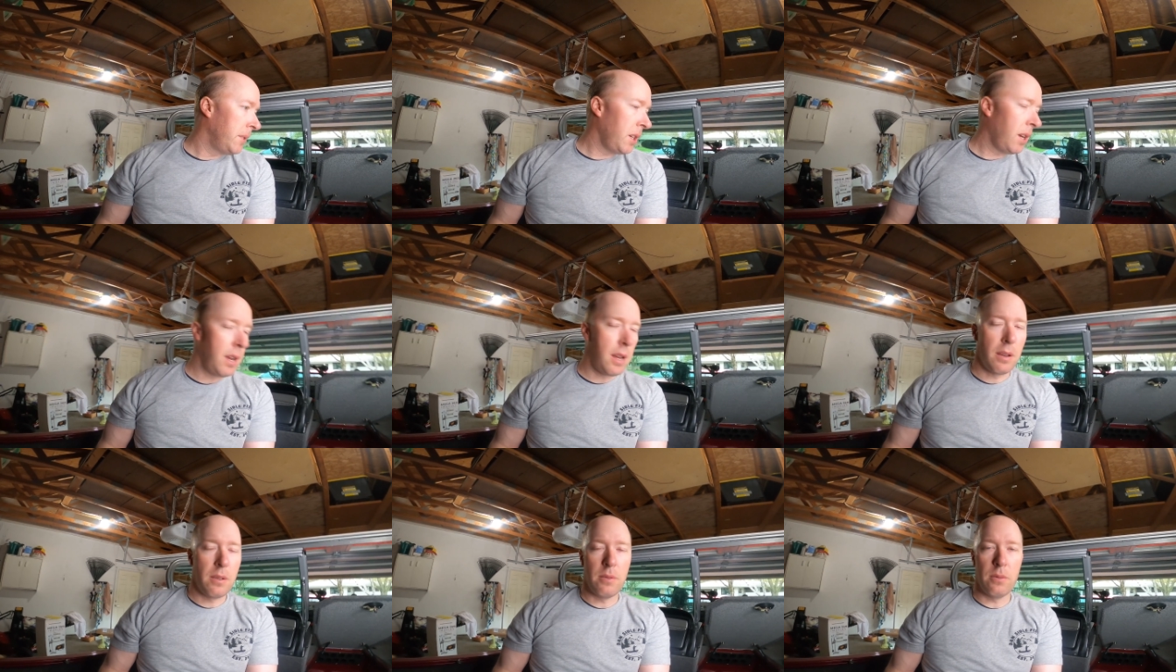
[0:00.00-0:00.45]

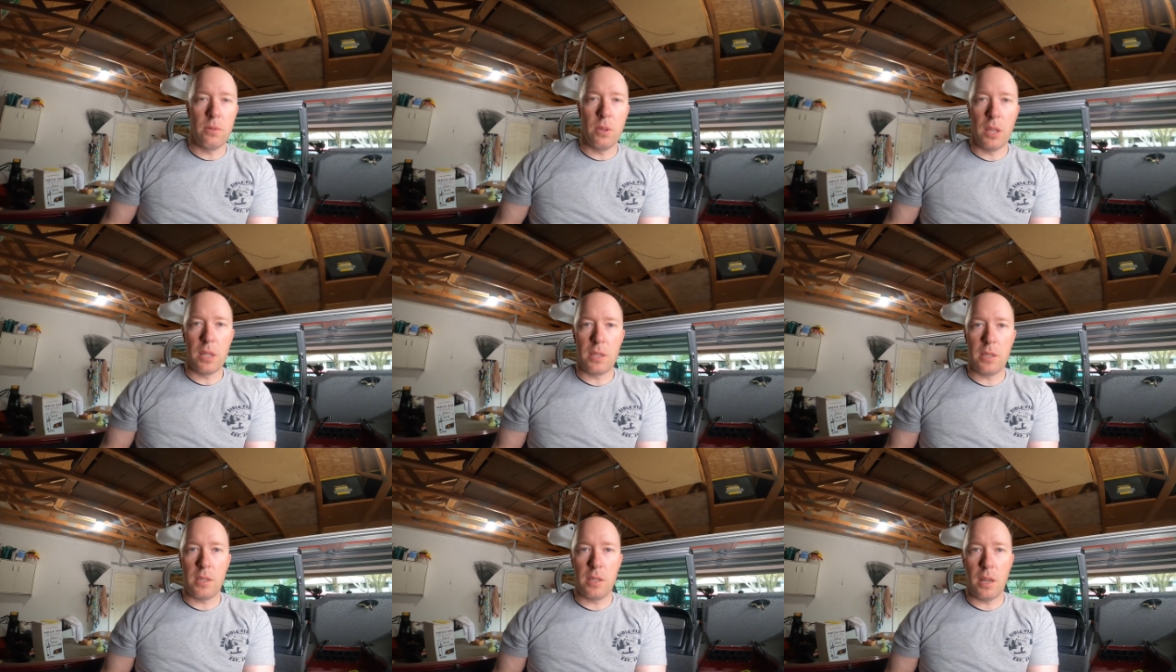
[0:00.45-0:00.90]
yeah,
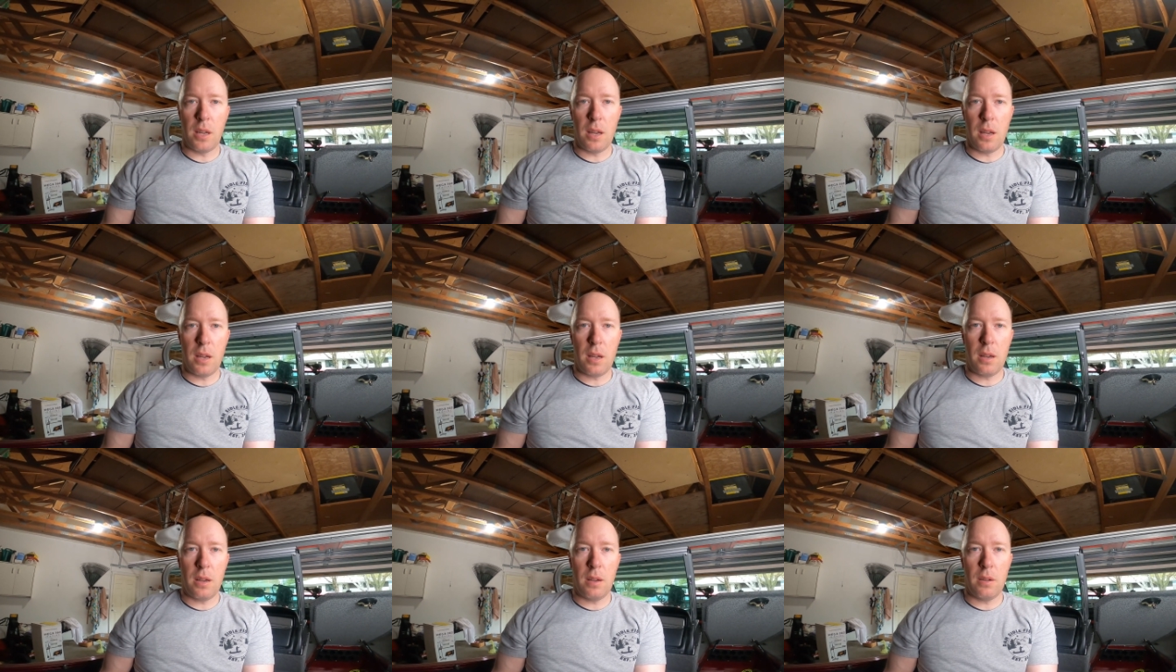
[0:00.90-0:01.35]
let's
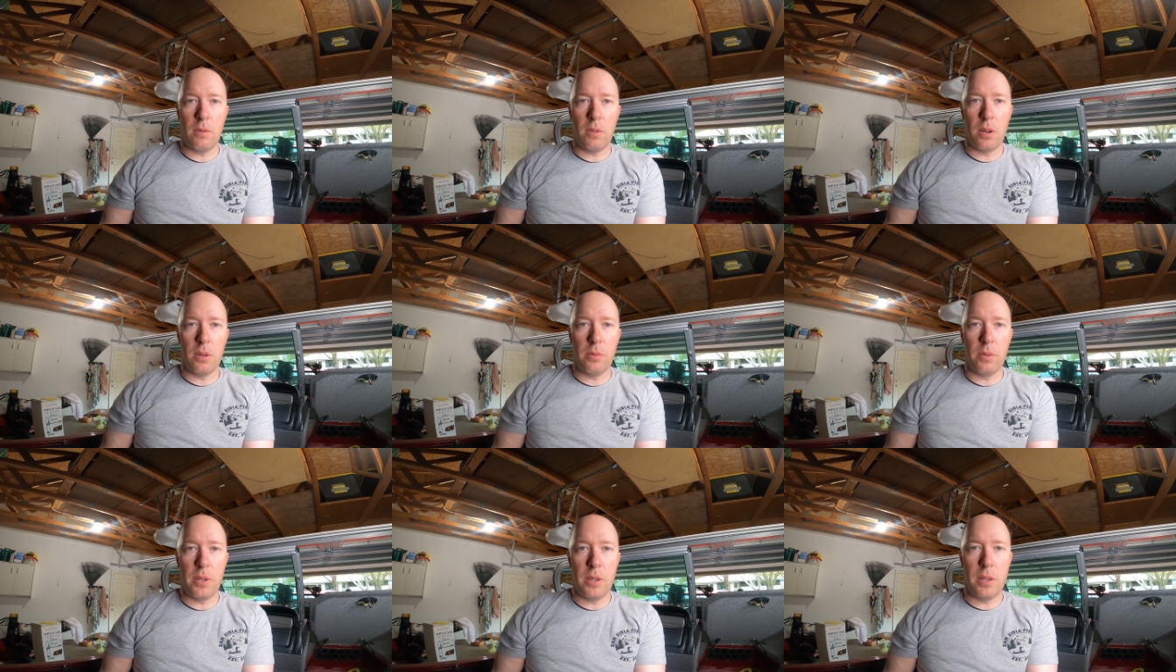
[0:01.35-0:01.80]
why
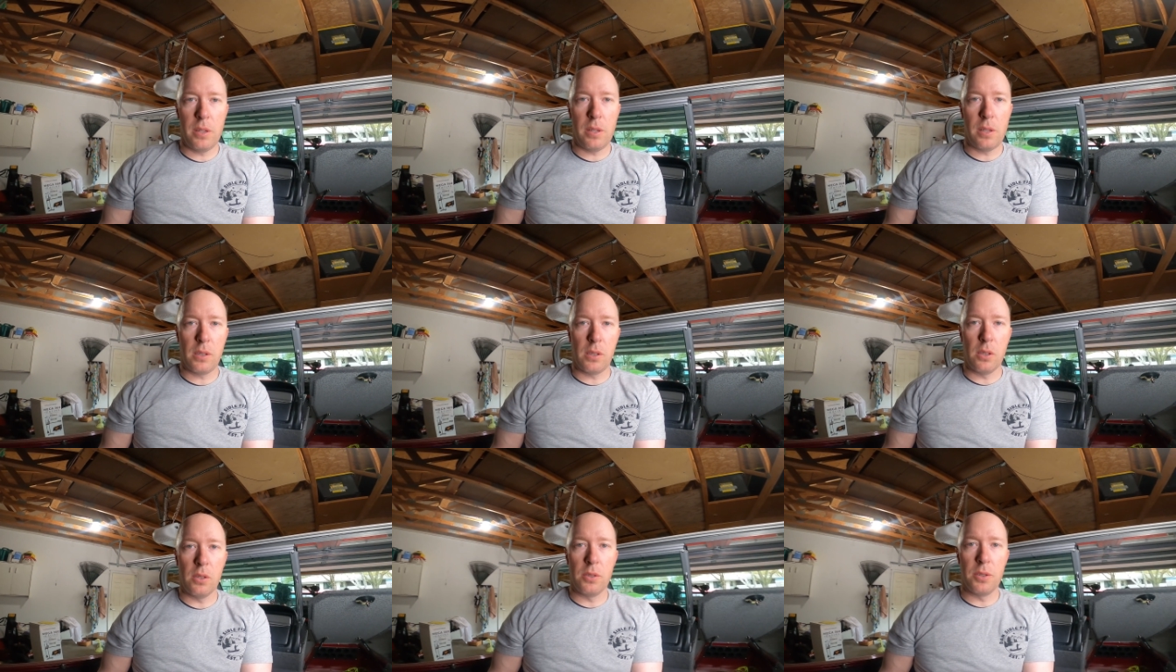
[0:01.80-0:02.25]
don't
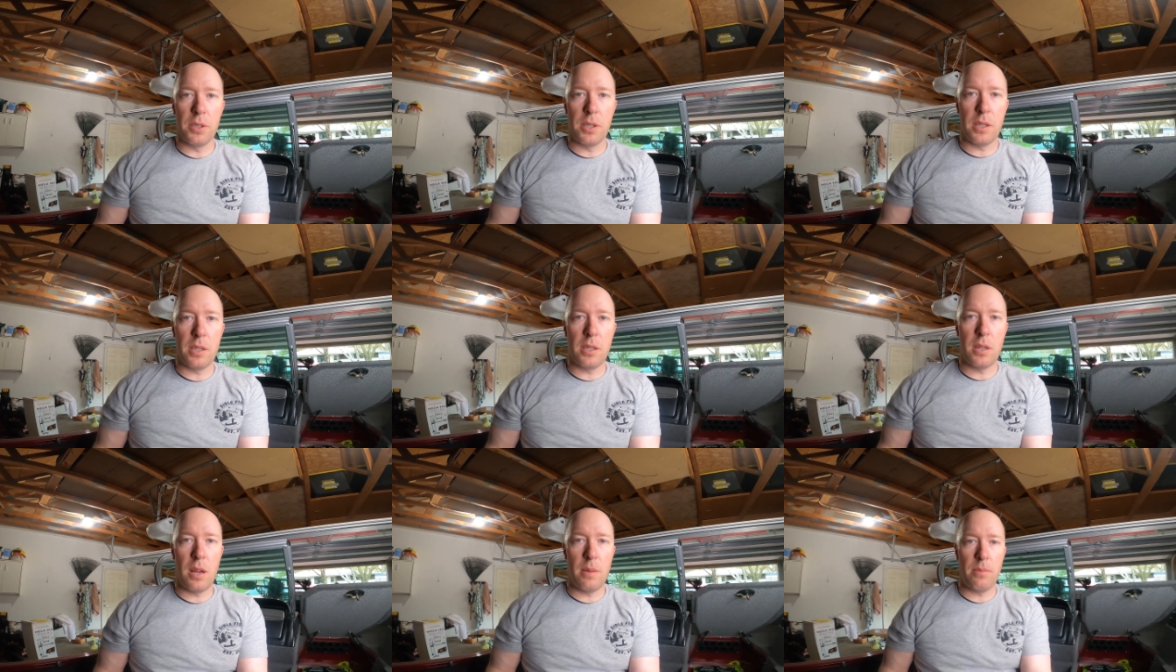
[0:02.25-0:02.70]
we close
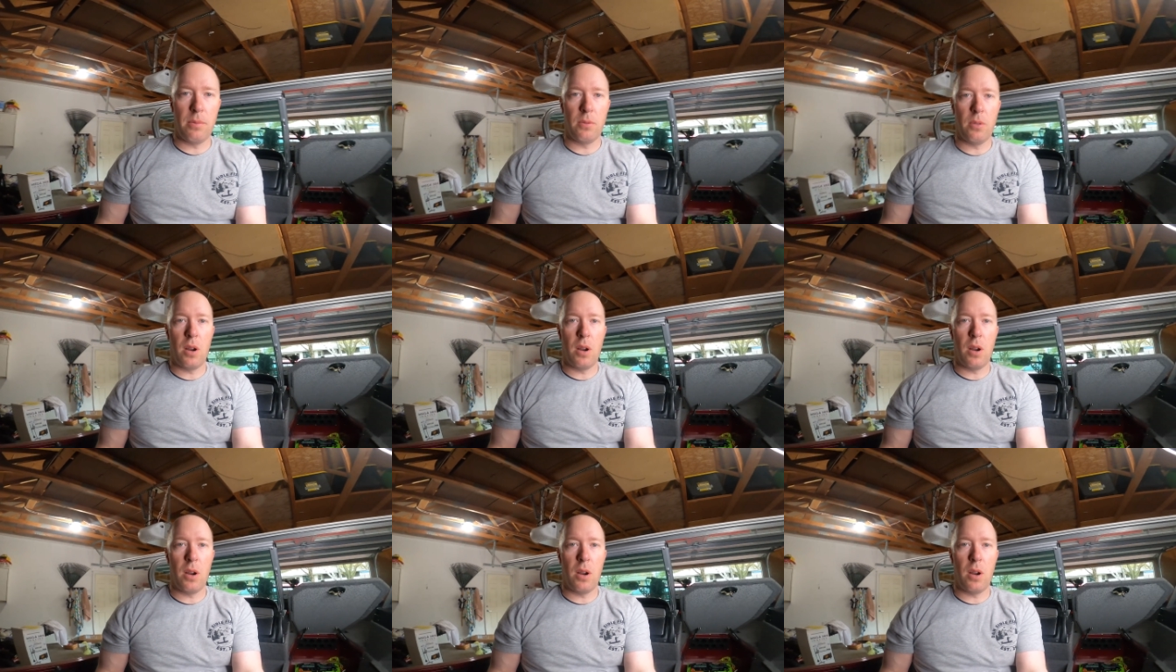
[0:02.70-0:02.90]
this up.